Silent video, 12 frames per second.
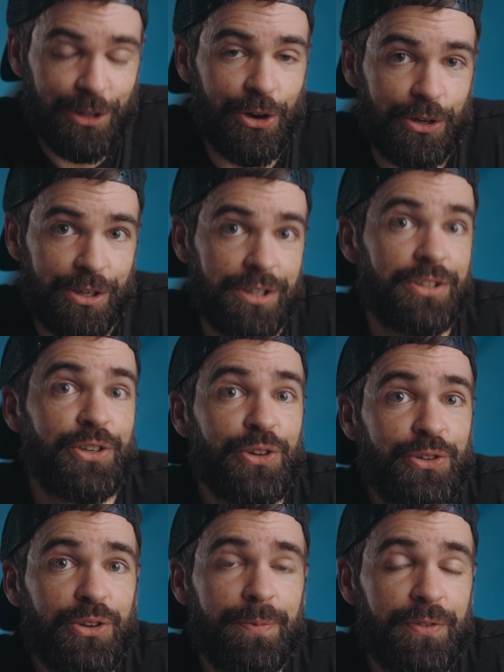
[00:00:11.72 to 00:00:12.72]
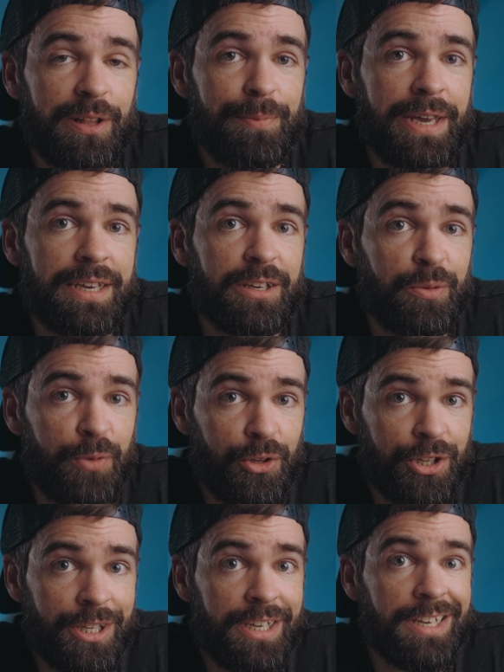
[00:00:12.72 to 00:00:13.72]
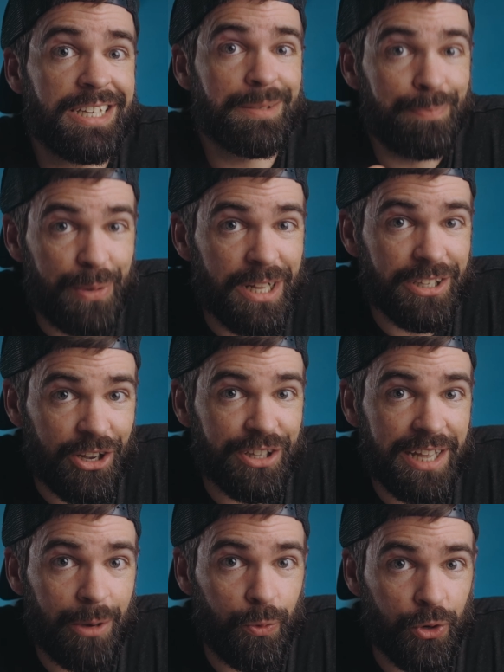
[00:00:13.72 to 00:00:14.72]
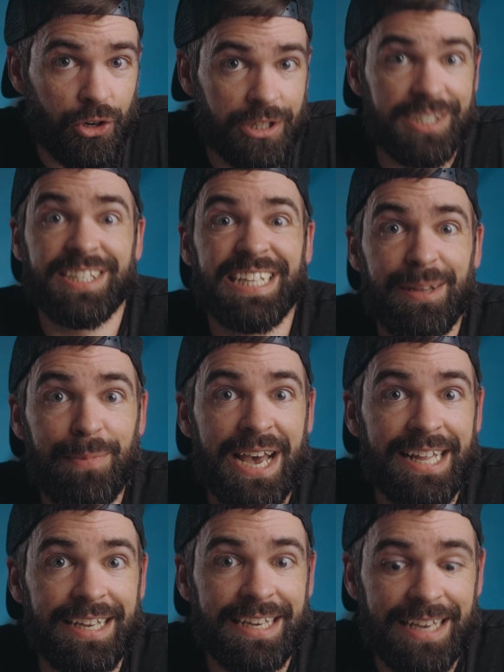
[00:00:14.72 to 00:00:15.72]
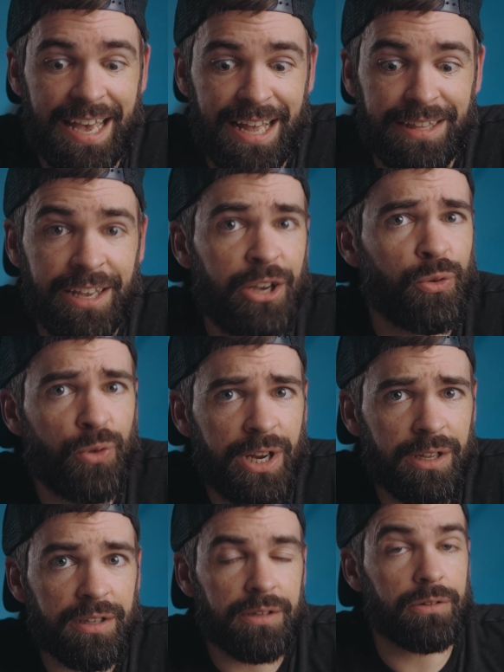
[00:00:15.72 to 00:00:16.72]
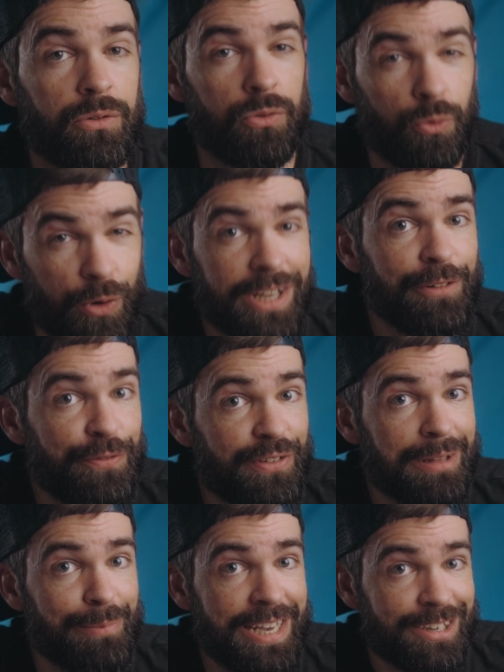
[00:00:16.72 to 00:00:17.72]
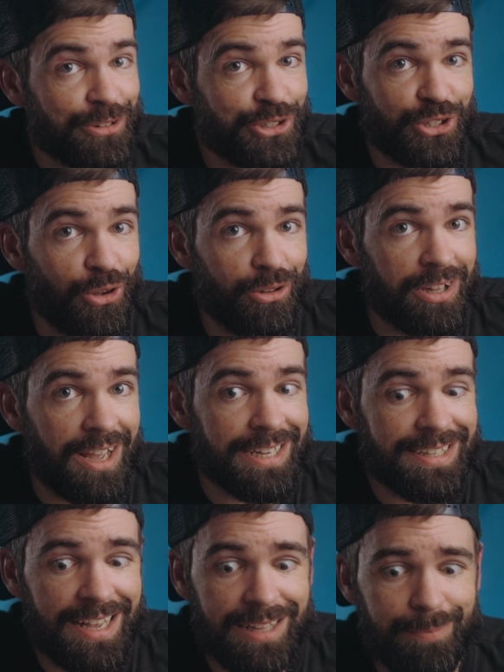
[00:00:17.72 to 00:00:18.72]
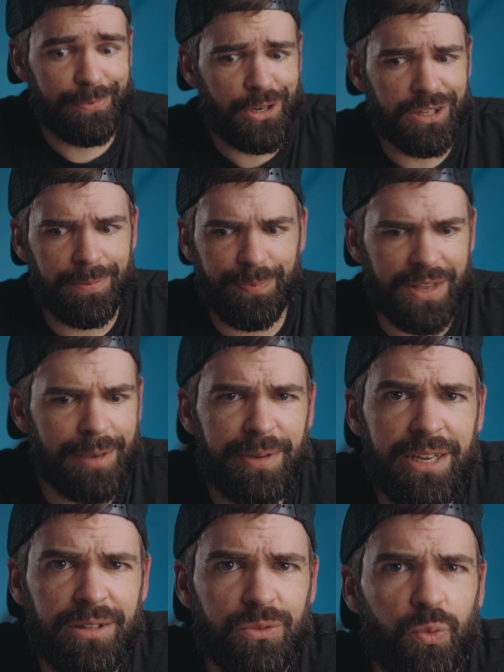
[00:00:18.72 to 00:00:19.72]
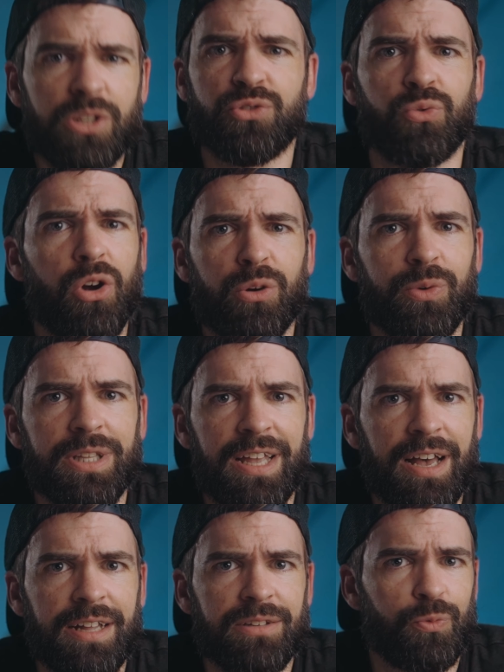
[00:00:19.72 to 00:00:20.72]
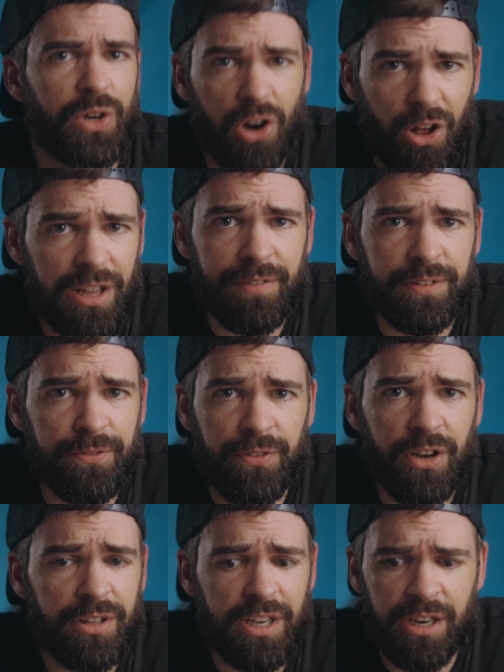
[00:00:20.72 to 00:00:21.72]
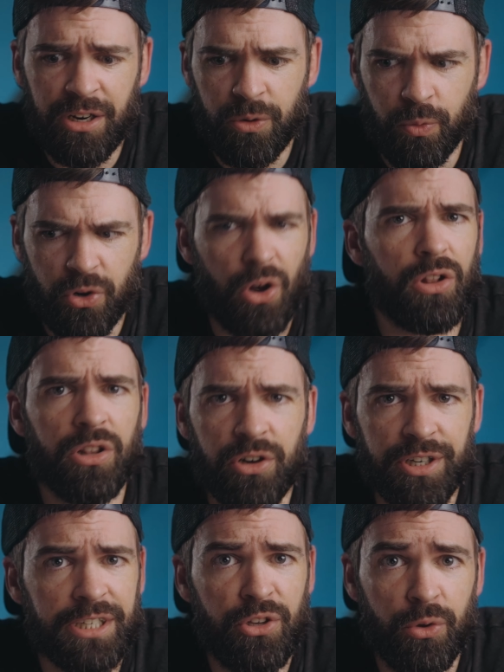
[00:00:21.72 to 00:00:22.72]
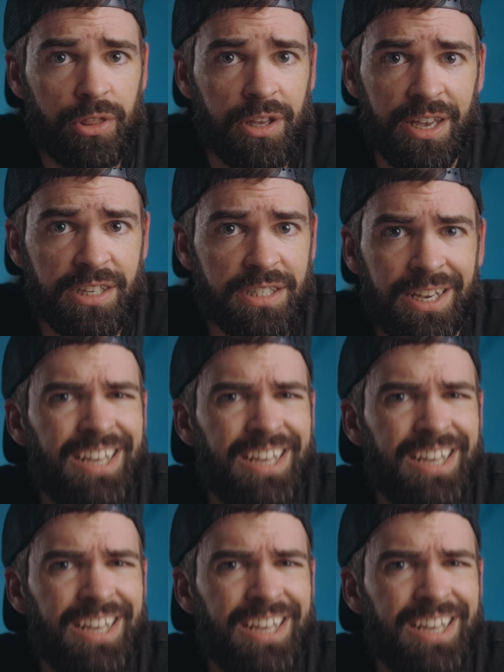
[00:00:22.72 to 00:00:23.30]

look, the YouTube filmmaking community is built on that word, cinematic, and real... Real filmmakers don't like that, but I mean, what's wrong with that? We're all having fun here, we're all learning new things.